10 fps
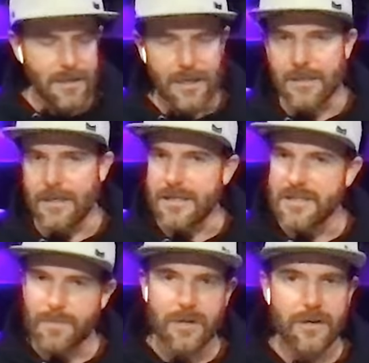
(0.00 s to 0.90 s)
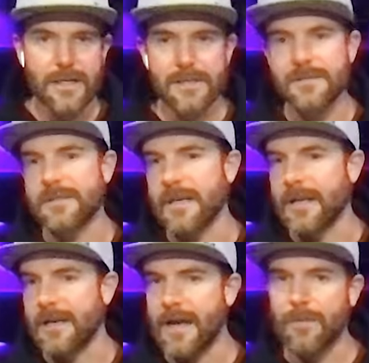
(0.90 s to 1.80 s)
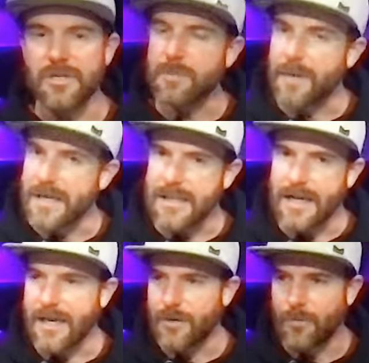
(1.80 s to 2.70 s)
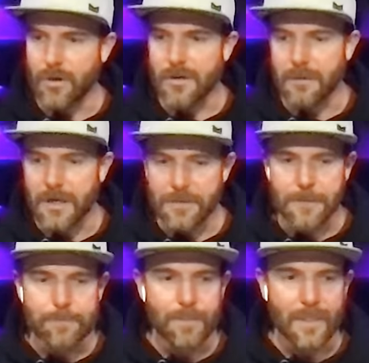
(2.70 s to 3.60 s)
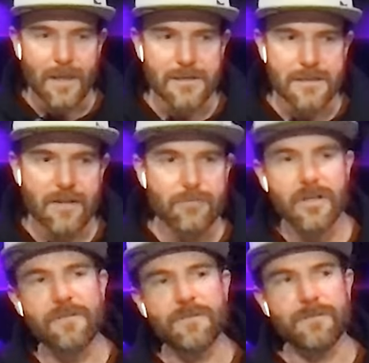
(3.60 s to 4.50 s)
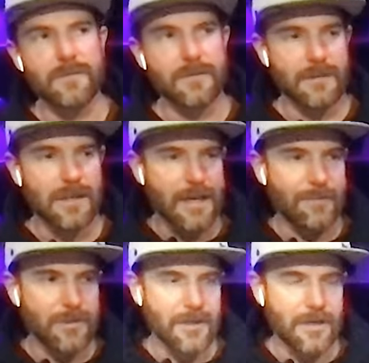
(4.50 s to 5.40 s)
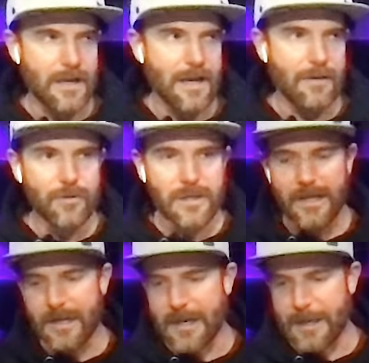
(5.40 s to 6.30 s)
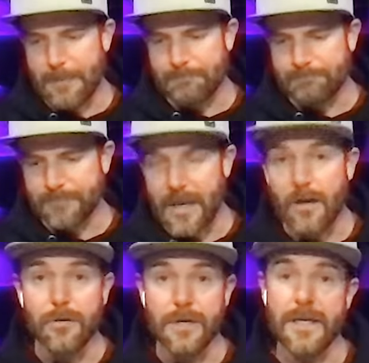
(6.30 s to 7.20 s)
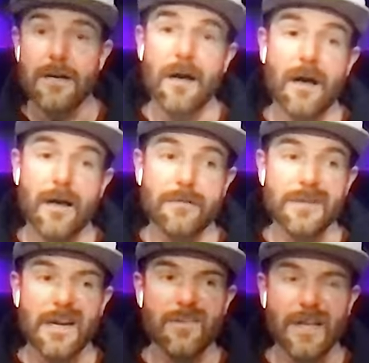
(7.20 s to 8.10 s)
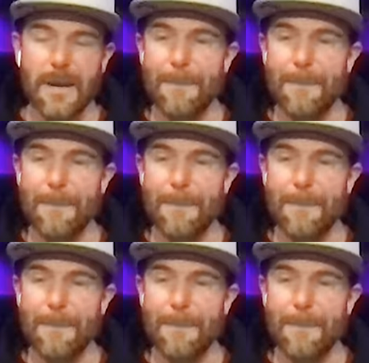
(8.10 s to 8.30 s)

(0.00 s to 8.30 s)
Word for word: and the experience and how much space i had to work with until i really labeled er, i really um, narrowed in on kind of like a